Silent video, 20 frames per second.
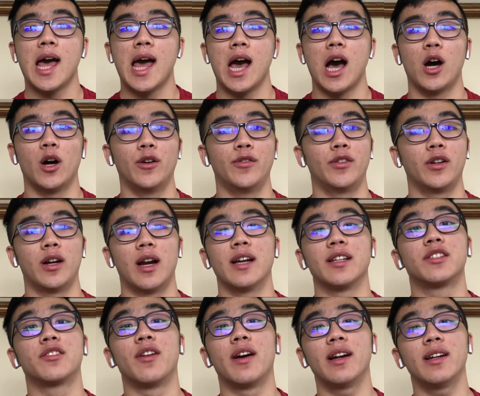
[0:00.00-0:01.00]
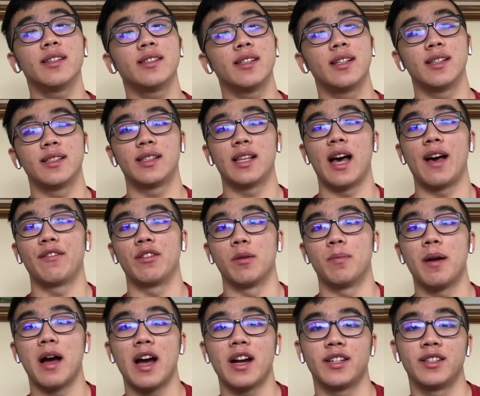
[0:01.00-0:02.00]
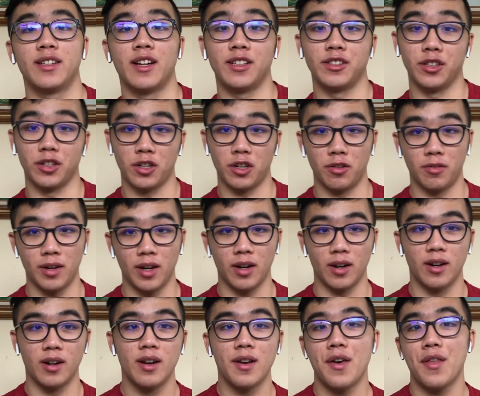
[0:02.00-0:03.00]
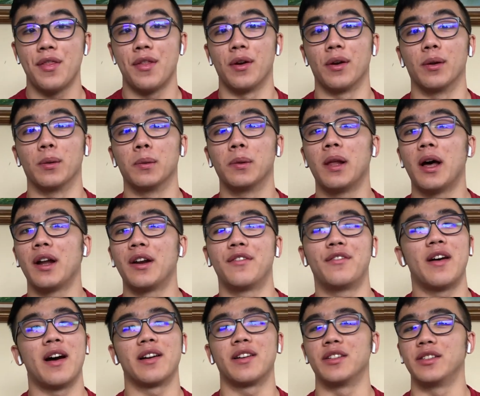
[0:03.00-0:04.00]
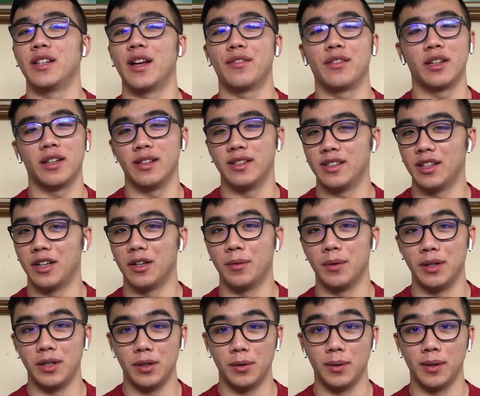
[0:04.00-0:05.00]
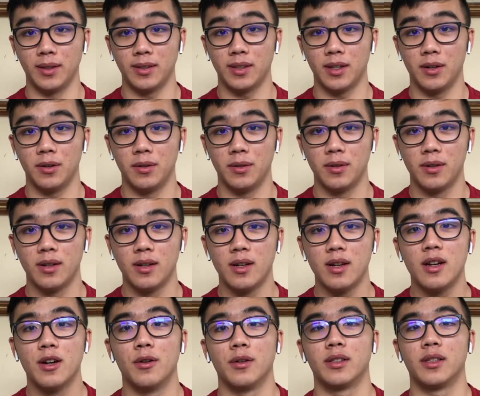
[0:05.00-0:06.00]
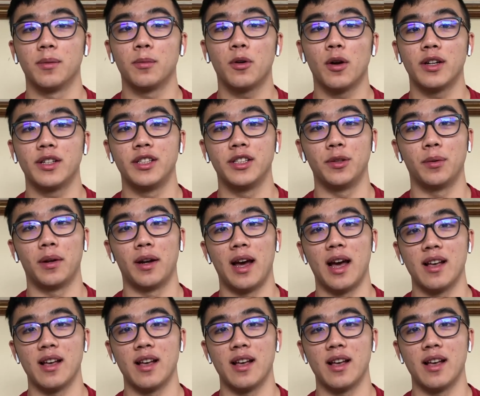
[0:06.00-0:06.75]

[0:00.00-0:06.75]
However, as great as it is to have your passion as your career, there are a lot of factors you have to consider when doing so. Some questions you want to